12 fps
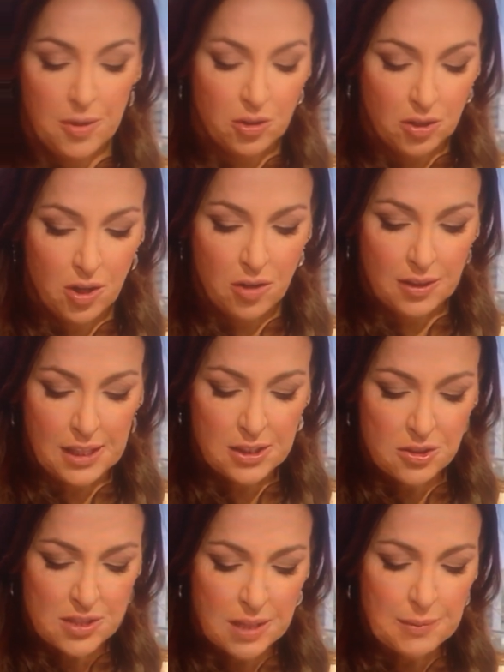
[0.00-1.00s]
Hong Kong, can you
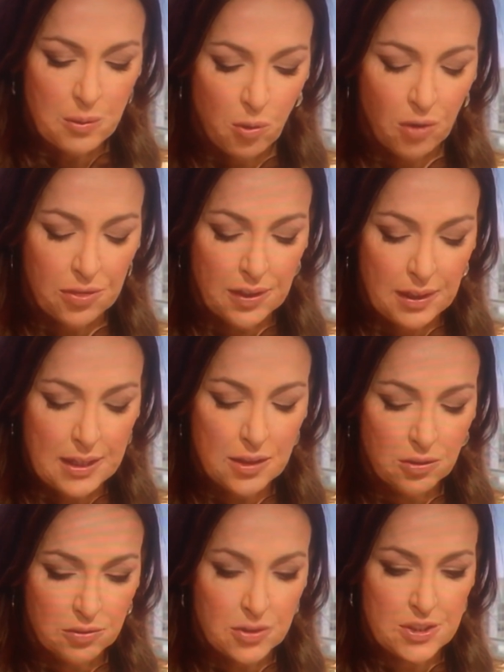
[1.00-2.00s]
tell me what the legal
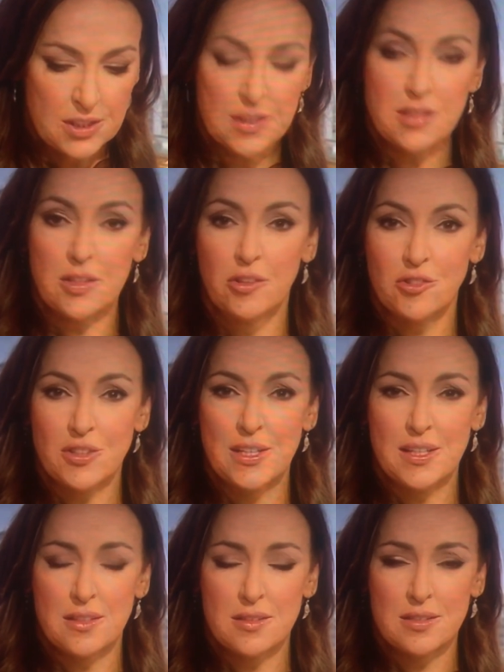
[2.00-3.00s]
route into this country
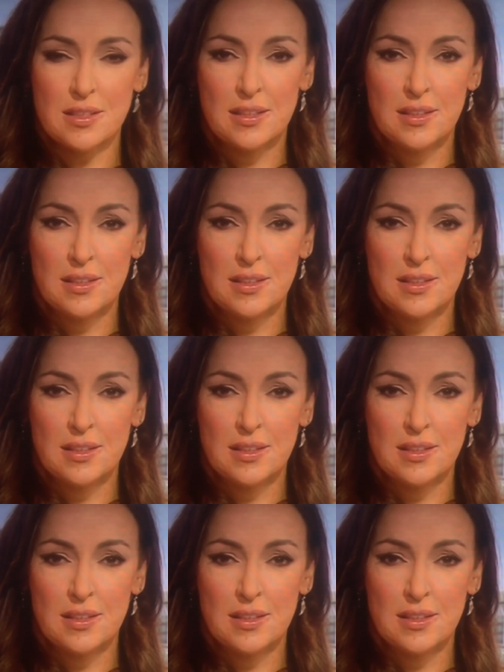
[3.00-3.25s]
is?